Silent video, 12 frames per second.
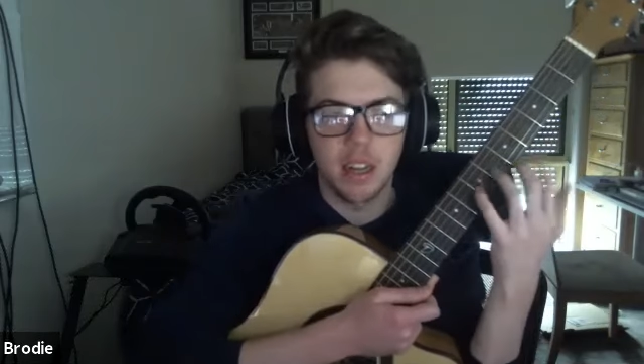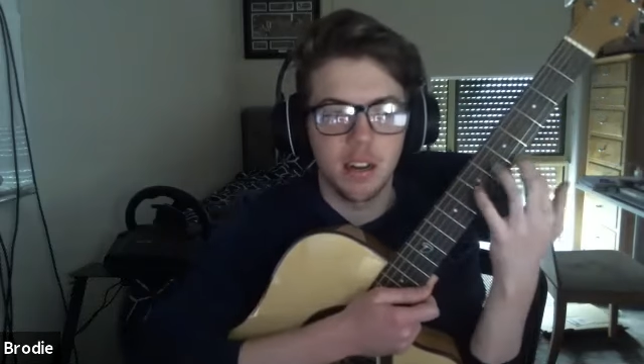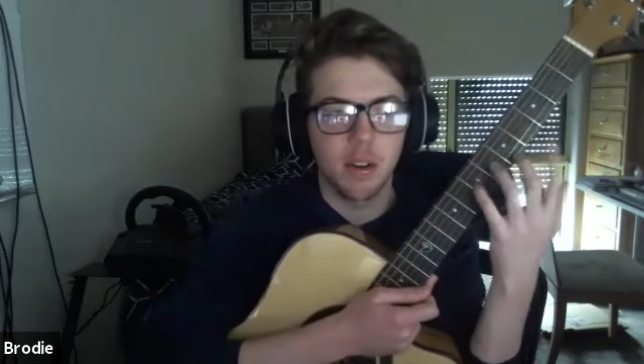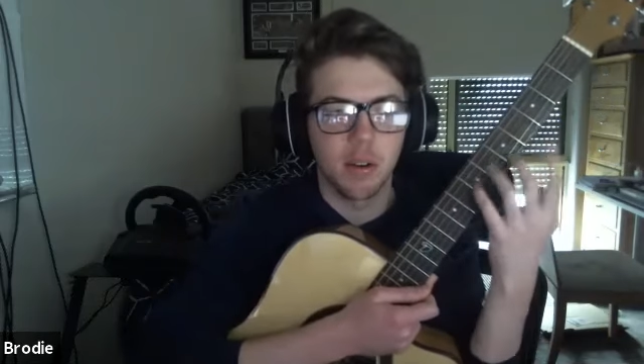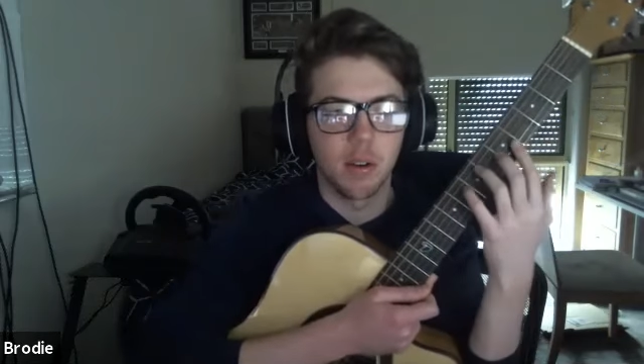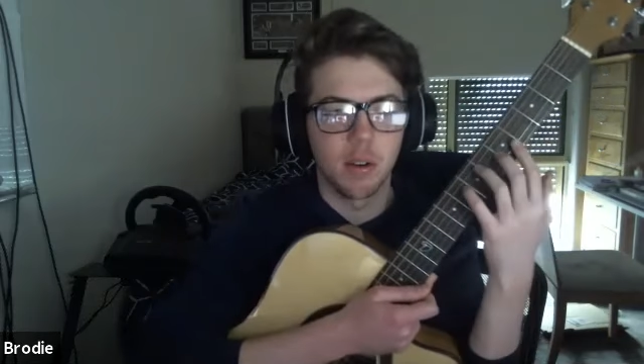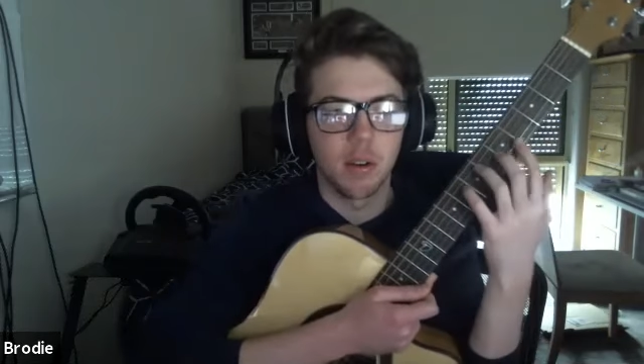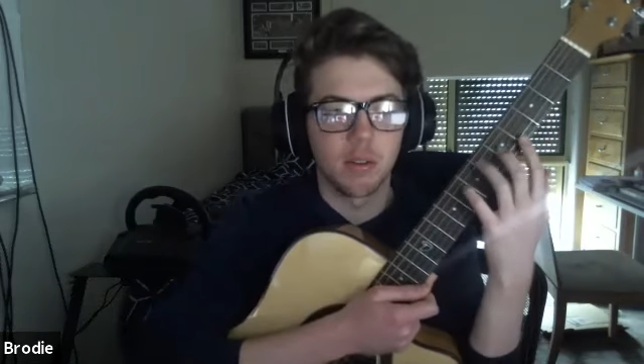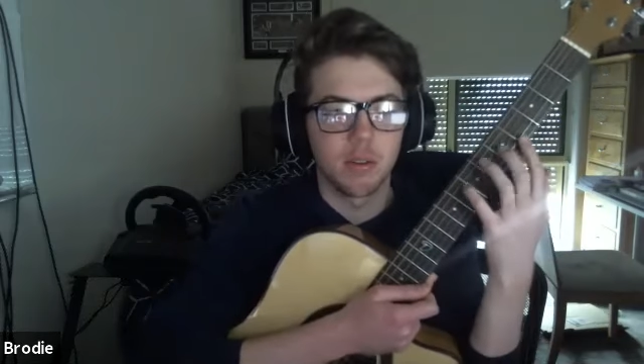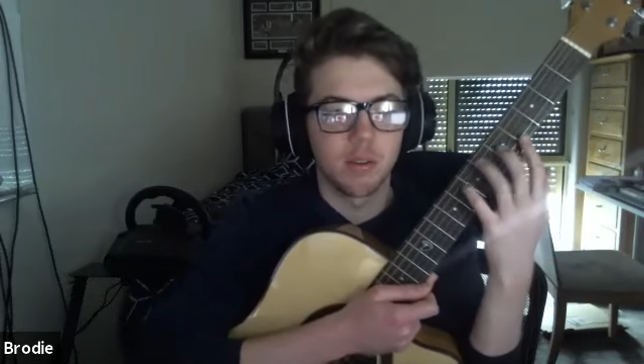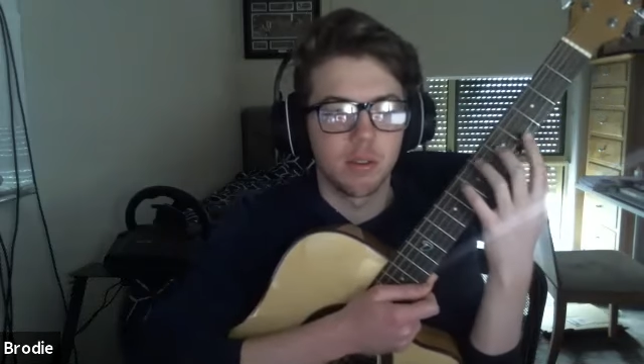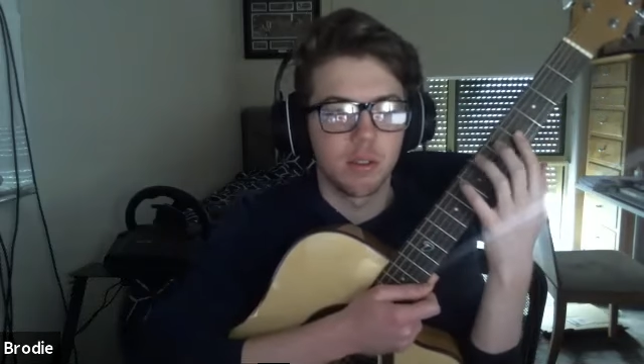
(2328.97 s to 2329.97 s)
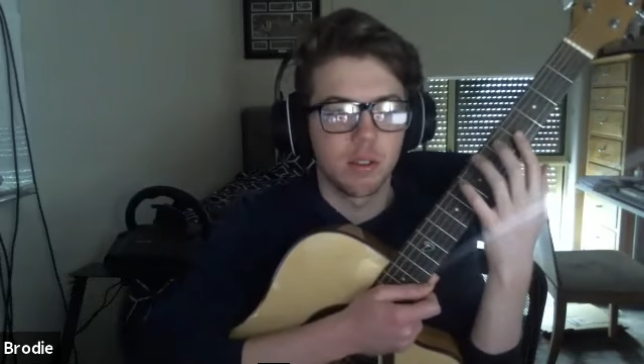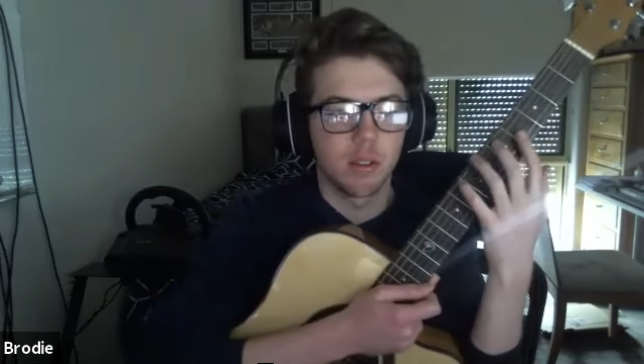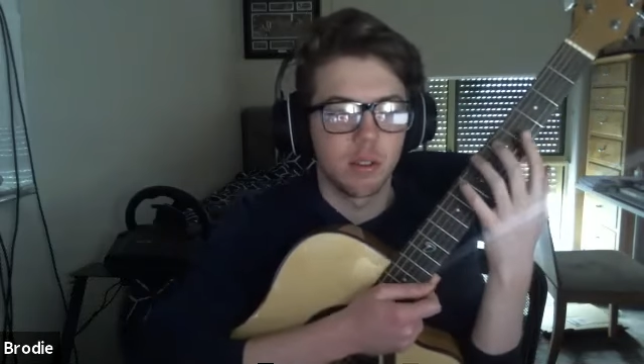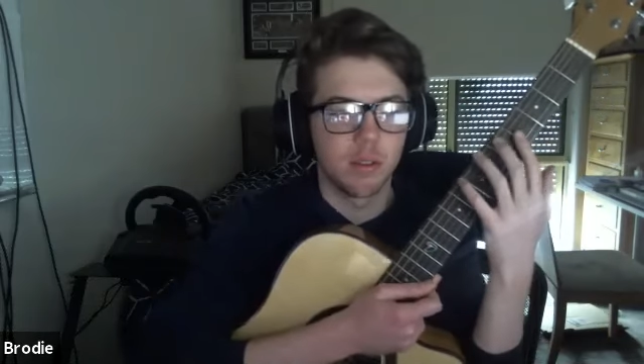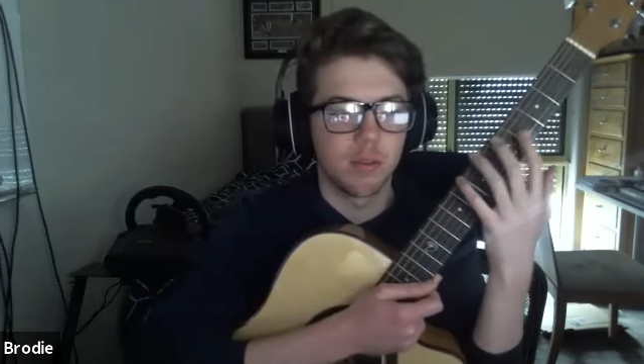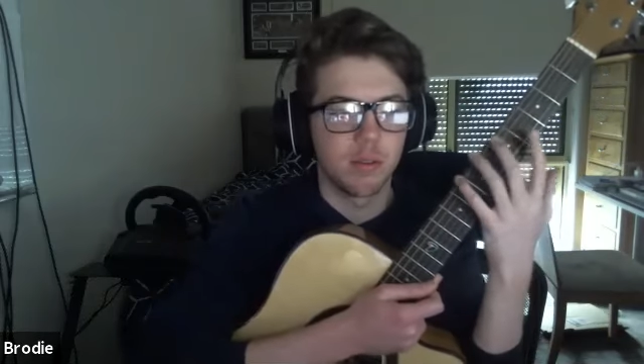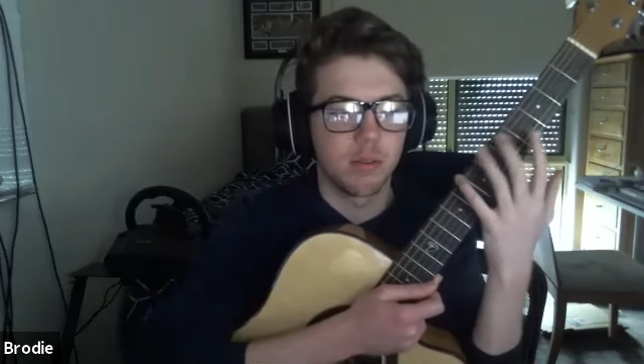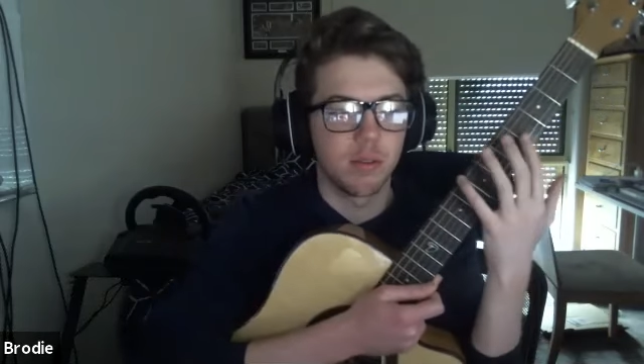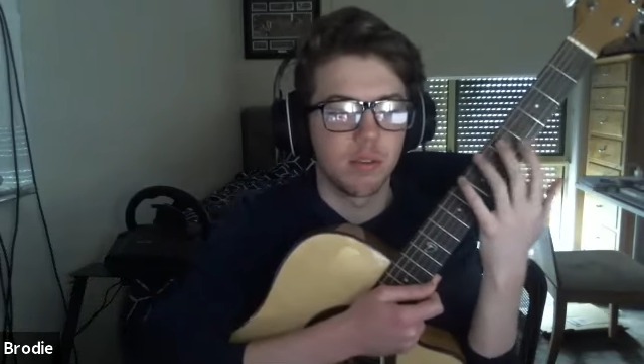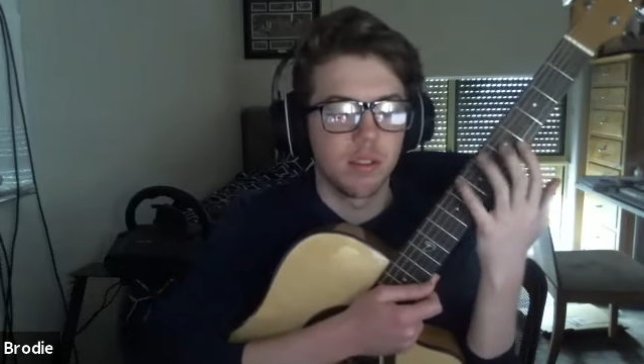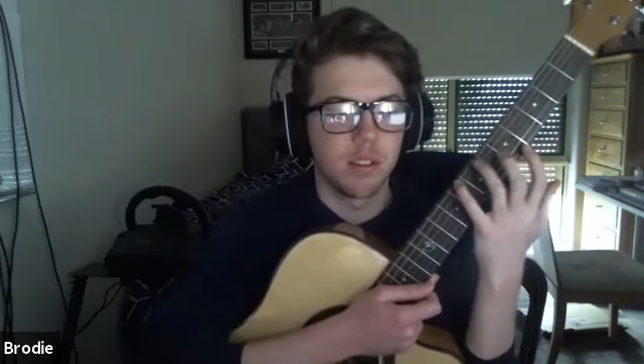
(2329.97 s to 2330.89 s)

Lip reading: it or sort of